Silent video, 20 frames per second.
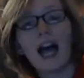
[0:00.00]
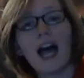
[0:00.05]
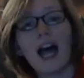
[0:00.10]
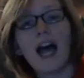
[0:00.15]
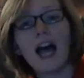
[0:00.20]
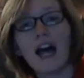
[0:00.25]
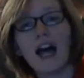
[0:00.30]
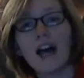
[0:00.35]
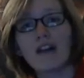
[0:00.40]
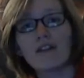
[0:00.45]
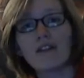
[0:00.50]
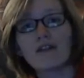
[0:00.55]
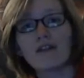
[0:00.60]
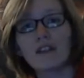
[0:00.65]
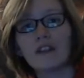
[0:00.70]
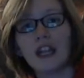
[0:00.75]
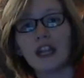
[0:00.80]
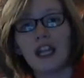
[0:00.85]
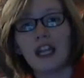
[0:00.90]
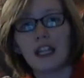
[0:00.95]
have
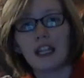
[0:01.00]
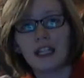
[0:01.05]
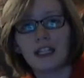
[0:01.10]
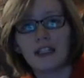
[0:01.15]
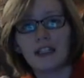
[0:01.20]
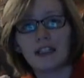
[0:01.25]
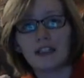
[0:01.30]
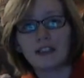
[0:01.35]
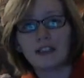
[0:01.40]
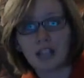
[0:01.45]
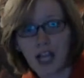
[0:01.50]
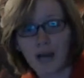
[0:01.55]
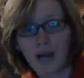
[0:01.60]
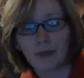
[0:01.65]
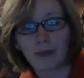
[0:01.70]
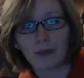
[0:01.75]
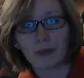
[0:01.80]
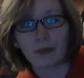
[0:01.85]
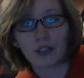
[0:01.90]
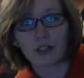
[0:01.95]
a
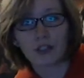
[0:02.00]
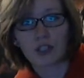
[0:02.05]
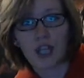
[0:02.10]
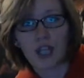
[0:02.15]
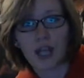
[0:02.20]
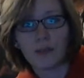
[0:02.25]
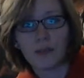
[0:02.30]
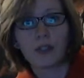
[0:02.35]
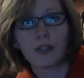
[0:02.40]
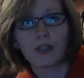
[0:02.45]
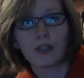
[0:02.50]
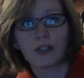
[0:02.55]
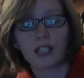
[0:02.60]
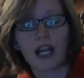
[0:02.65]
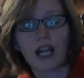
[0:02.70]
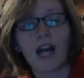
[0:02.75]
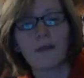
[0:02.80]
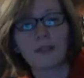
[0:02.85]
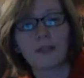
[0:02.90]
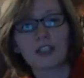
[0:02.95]
comic book shop, go to
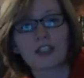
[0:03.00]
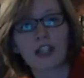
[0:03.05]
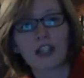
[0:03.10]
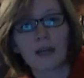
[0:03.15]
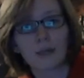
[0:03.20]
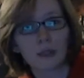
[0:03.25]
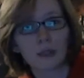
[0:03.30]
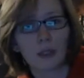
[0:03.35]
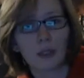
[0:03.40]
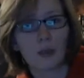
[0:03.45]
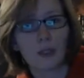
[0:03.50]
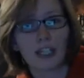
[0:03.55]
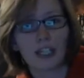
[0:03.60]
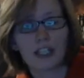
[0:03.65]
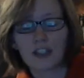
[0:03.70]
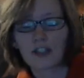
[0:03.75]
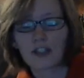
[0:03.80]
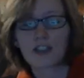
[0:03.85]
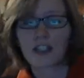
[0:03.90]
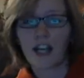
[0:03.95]

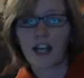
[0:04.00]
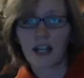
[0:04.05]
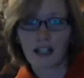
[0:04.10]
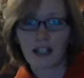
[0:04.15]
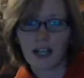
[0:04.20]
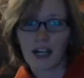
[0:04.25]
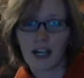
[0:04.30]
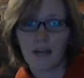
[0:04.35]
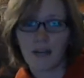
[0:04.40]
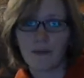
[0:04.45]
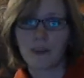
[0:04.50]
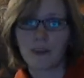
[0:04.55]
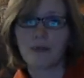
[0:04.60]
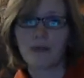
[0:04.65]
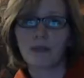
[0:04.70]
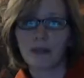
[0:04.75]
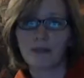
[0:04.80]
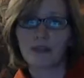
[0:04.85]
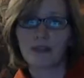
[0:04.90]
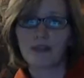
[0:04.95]
comicshoplocator.com. They'll
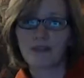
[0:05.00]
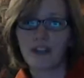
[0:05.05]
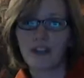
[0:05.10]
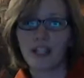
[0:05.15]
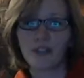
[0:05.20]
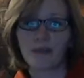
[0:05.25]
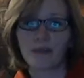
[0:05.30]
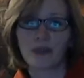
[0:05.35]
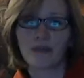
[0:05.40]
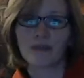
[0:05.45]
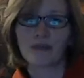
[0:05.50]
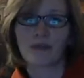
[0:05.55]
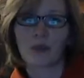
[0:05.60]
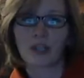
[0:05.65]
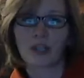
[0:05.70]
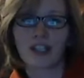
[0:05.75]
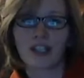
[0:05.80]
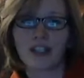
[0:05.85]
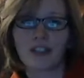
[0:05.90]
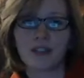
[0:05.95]
be able to find one
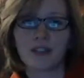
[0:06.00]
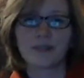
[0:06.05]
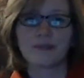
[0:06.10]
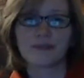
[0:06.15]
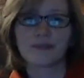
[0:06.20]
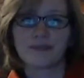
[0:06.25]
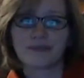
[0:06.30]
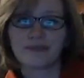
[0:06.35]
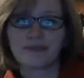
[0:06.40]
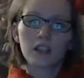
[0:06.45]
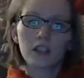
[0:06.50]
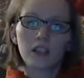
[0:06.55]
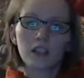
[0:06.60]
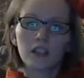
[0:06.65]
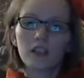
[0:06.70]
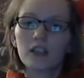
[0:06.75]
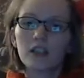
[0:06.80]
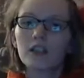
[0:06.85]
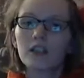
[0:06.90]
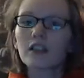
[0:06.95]
for you.
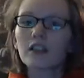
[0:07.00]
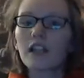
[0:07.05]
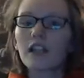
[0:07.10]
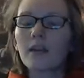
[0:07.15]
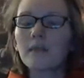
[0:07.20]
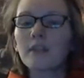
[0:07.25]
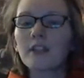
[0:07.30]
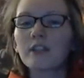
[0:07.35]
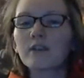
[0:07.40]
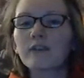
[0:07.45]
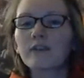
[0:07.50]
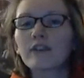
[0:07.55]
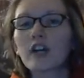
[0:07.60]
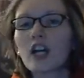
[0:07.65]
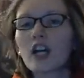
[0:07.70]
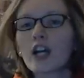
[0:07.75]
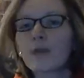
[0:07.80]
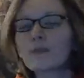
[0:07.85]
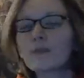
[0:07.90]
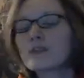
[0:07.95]
Coming
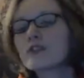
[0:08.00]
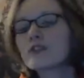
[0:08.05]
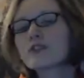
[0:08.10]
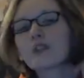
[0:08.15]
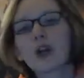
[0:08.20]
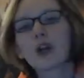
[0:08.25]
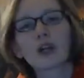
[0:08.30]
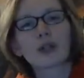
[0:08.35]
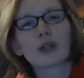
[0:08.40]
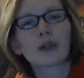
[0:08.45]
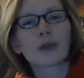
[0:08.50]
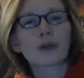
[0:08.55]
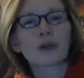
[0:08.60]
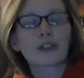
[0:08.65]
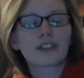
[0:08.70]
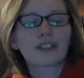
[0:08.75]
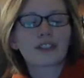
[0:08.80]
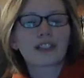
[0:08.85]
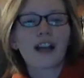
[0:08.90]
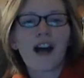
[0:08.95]
from Dark
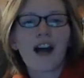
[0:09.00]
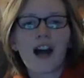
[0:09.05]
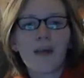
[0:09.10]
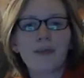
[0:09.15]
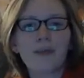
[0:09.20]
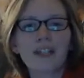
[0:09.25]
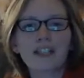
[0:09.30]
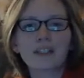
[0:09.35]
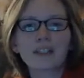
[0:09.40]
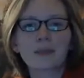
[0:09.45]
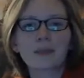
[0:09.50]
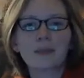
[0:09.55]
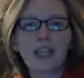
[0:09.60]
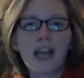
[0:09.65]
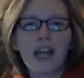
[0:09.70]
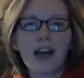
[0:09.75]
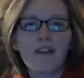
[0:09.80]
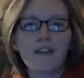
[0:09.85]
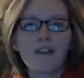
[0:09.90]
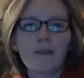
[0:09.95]
Horse Comics, we have